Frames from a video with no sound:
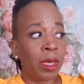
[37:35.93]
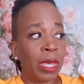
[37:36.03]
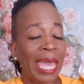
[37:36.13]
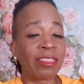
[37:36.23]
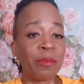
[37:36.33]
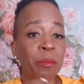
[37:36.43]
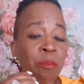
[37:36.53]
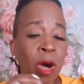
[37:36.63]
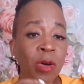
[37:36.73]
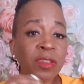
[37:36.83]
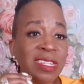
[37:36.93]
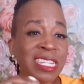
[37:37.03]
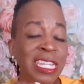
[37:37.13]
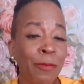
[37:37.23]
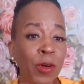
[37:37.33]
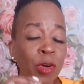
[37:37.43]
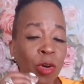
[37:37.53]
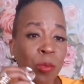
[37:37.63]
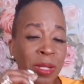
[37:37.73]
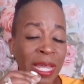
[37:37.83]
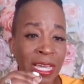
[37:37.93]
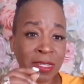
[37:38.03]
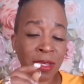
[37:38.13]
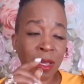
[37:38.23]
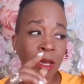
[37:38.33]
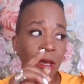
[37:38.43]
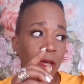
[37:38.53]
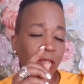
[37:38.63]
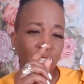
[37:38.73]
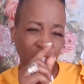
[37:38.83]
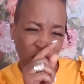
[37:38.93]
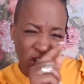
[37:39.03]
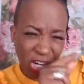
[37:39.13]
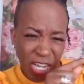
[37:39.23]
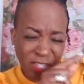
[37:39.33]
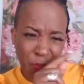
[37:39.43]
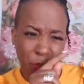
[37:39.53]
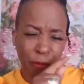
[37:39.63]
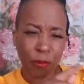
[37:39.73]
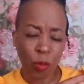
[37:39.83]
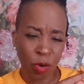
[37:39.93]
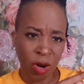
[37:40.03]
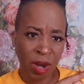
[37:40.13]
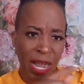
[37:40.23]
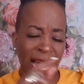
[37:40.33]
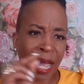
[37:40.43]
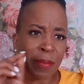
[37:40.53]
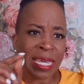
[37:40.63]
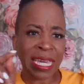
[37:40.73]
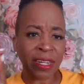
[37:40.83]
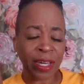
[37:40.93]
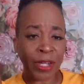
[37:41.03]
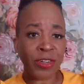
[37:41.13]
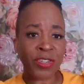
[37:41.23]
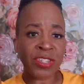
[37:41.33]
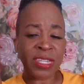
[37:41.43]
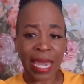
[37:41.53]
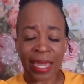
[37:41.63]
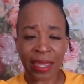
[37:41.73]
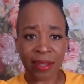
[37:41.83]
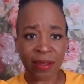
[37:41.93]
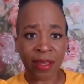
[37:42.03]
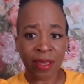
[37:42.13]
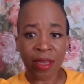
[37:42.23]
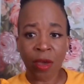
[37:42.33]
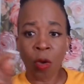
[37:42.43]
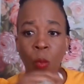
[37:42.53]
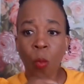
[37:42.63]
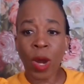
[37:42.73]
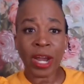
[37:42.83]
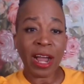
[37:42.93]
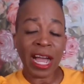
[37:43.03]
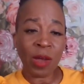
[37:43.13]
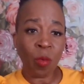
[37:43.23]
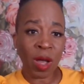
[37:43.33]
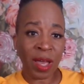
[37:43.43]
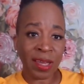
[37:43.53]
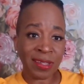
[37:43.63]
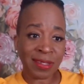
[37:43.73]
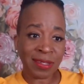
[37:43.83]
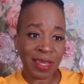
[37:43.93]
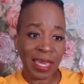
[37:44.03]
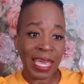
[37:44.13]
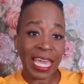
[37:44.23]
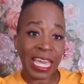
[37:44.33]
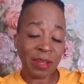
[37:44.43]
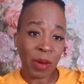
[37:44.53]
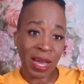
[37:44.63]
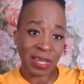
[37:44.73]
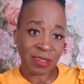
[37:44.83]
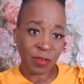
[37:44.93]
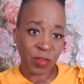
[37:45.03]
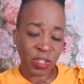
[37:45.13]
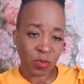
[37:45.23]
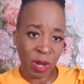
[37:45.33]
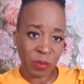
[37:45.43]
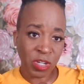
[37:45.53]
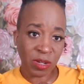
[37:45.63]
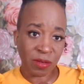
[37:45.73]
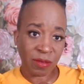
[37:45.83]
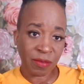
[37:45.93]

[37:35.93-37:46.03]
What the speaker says: At the most difficult place, just before I began to understand where I was in positive disruption,